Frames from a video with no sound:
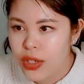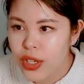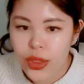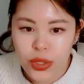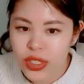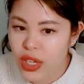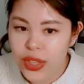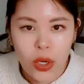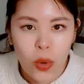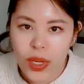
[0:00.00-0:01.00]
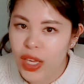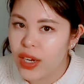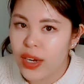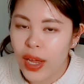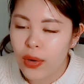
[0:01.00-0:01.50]
there's nothing going
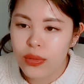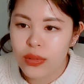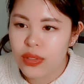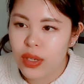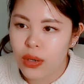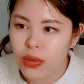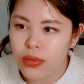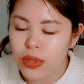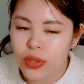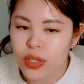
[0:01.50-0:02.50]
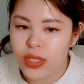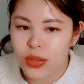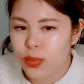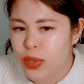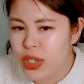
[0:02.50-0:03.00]
in and out. So
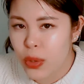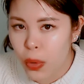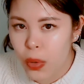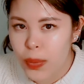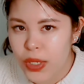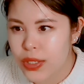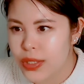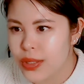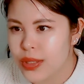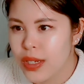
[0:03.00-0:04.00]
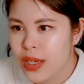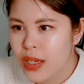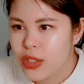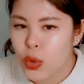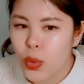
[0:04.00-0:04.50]
it's pretty cool because
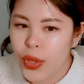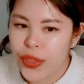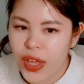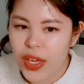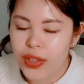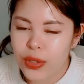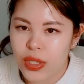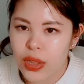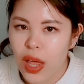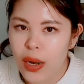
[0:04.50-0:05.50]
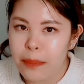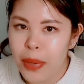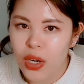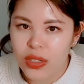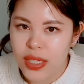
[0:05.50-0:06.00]
you would think there's a lot of
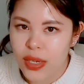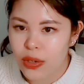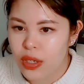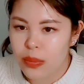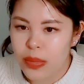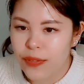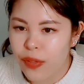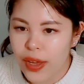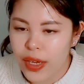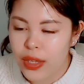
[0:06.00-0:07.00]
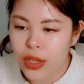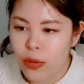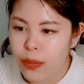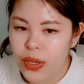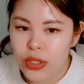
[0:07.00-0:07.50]
bugs that are going to be flying in
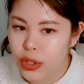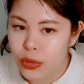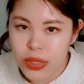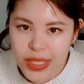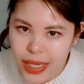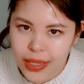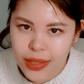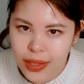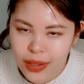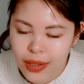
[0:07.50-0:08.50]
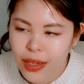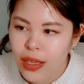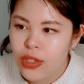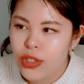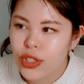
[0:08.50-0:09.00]
there, but you don't see anything.
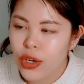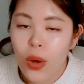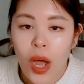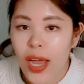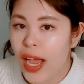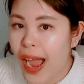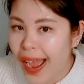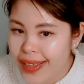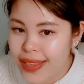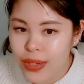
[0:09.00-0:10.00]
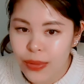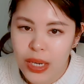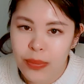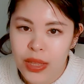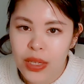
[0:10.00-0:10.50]
So I highly
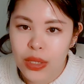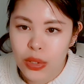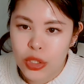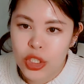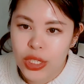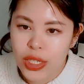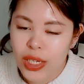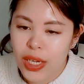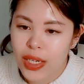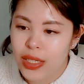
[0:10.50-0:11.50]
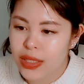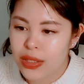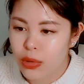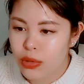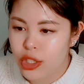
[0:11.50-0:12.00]
recommend the litter genie. It is
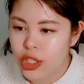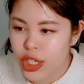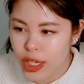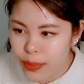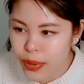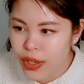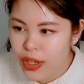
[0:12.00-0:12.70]
so cheap